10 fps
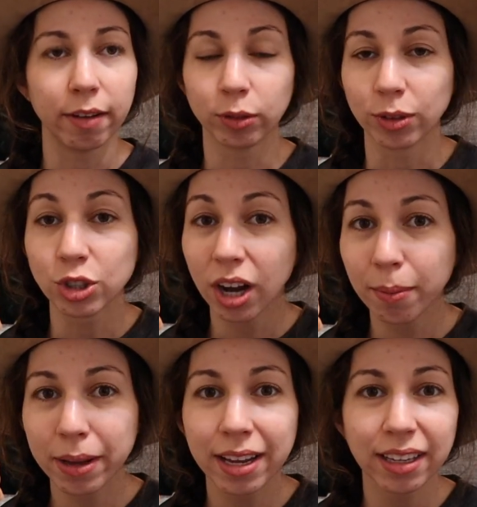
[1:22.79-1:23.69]
everyone's
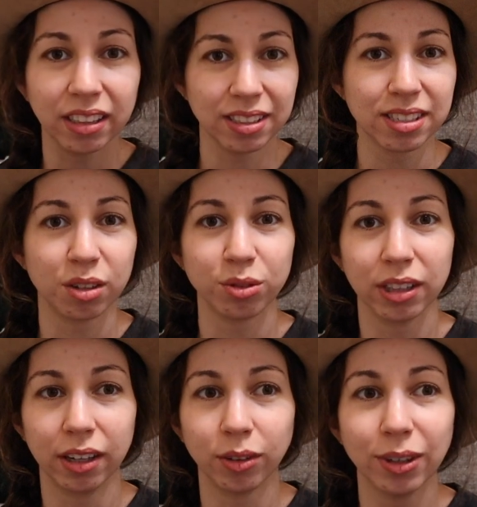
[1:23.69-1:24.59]
shopping, getting stuff for
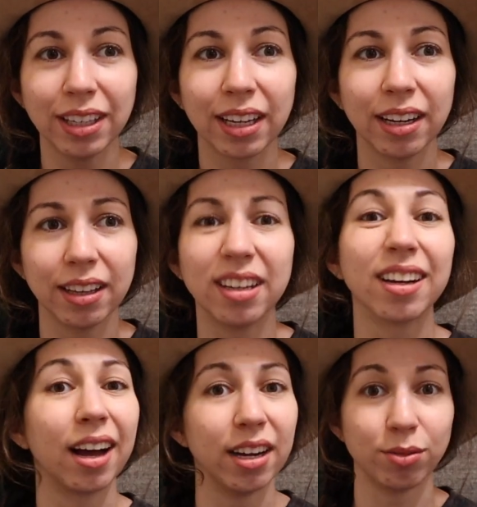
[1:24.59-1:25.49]
the long weekend, and then
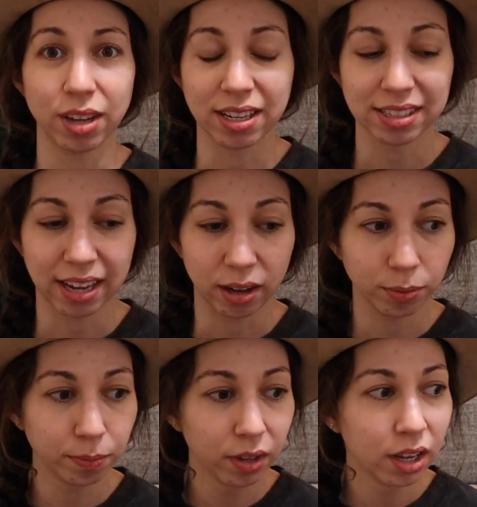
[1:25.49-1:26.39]
it kind of dies down.